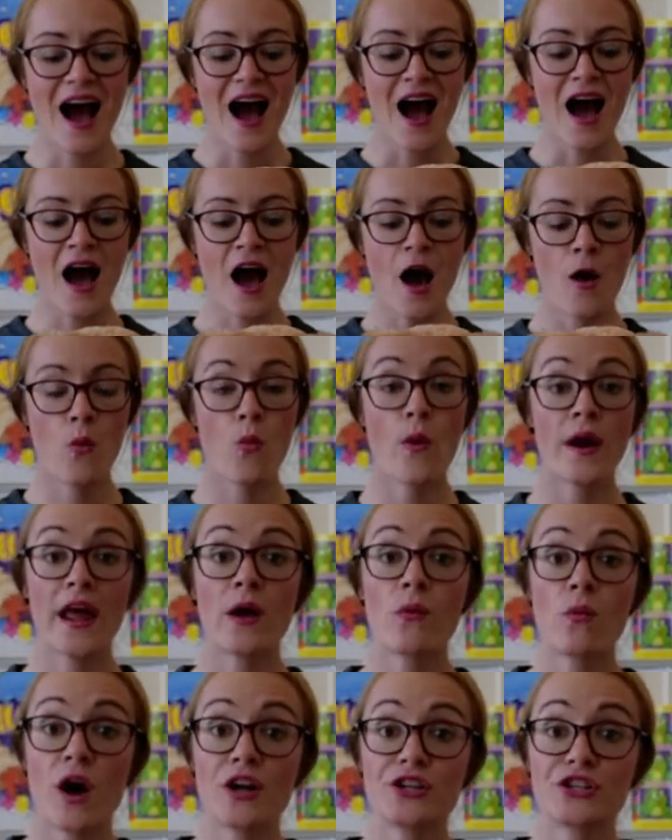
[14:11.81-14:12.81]
What
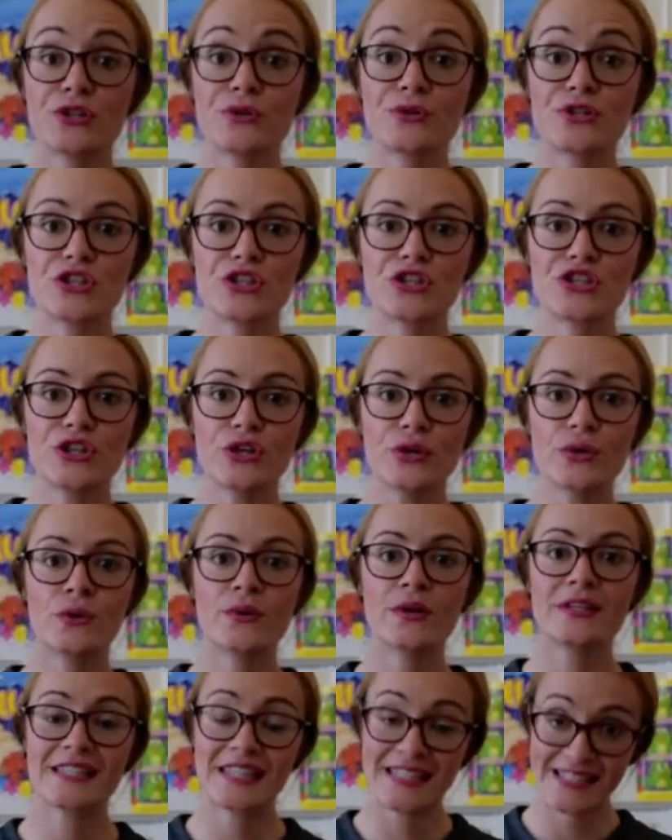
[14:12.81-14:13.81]
I want you to
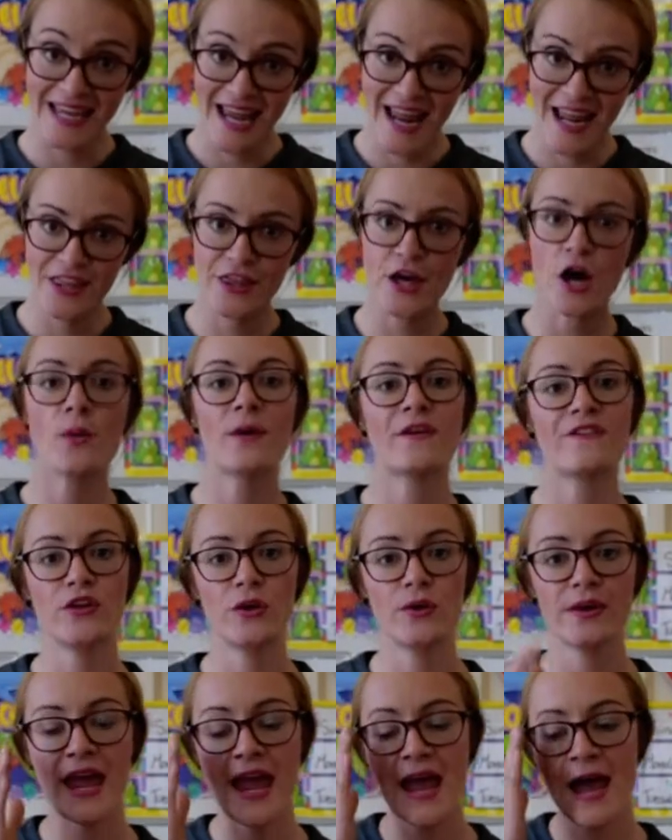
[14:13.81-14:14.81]
do today, though, if
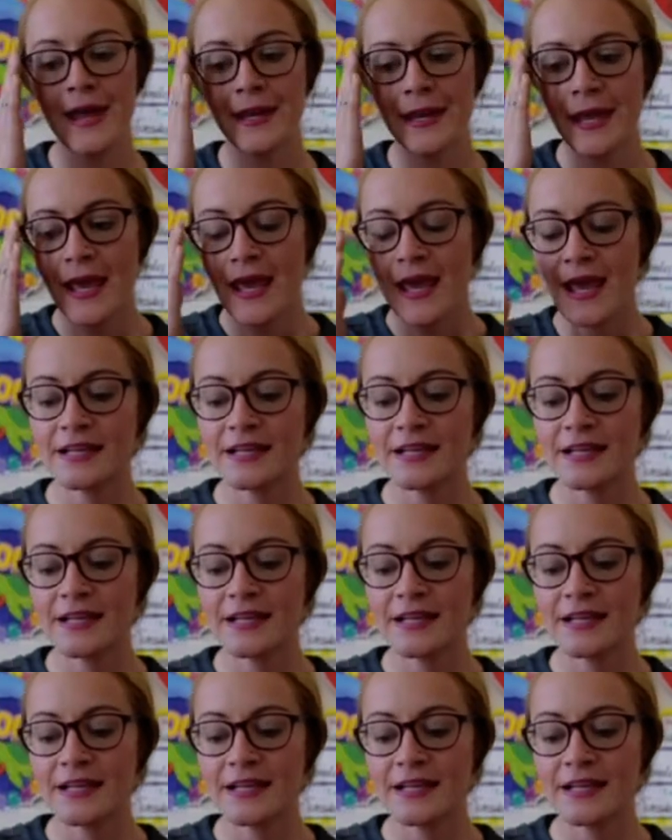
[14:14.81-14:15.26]
you can,